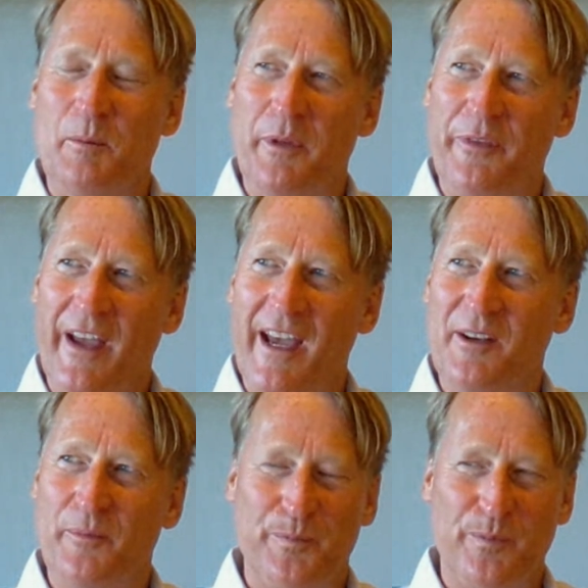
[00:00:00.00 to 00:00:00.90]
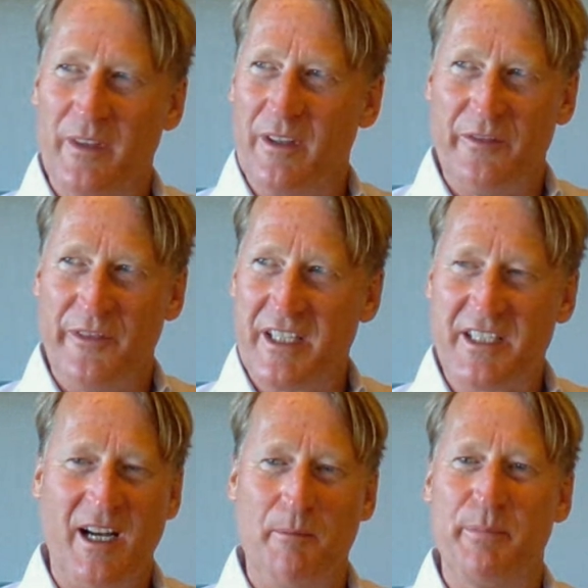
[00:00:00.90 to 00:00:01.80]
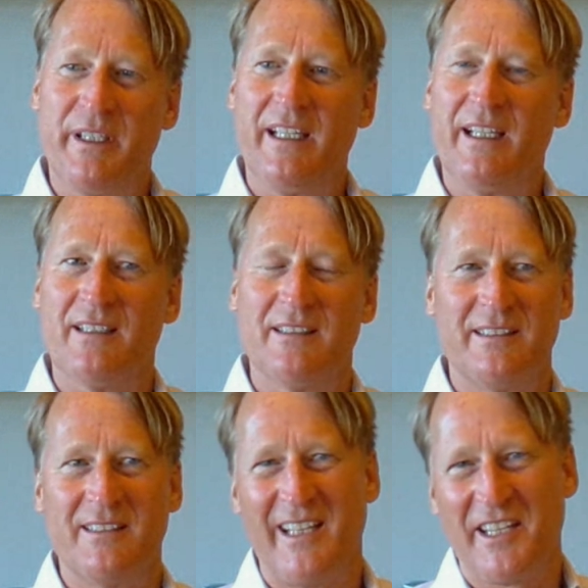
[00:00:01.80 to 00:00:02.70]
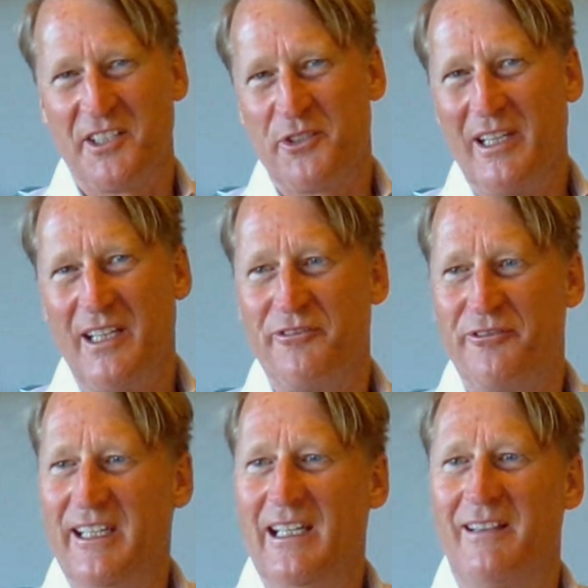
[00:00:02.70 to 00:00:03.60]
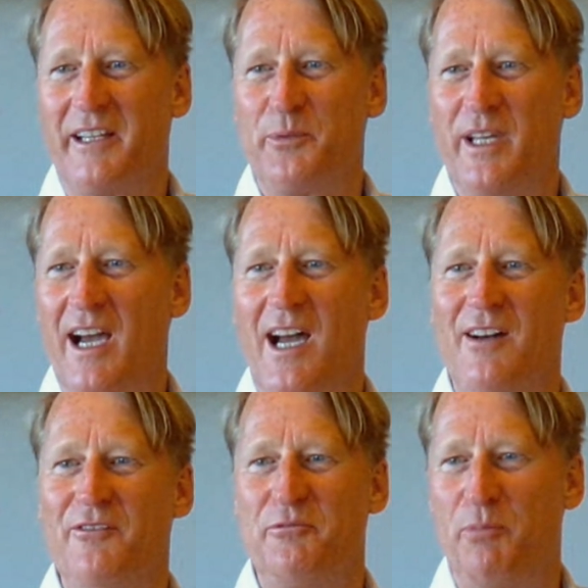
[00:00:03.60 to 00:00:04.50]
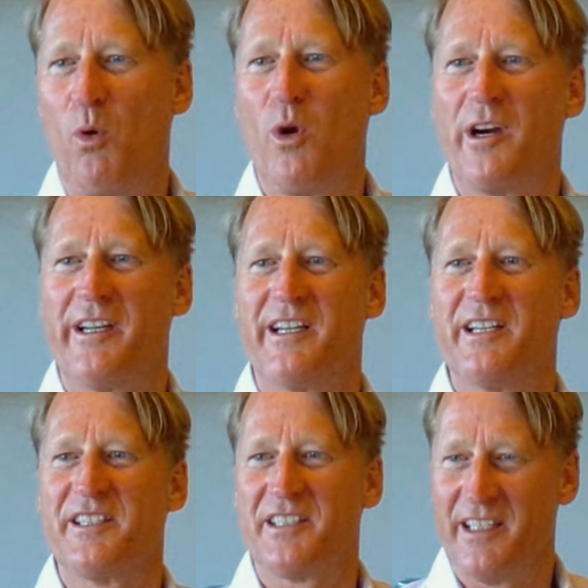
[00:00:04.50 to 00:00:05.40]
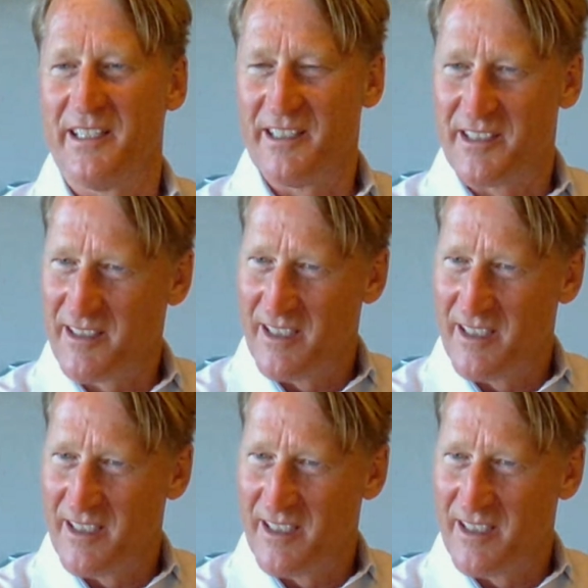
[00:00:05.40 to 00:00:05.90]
but then this company doesn't really feel that we have borders and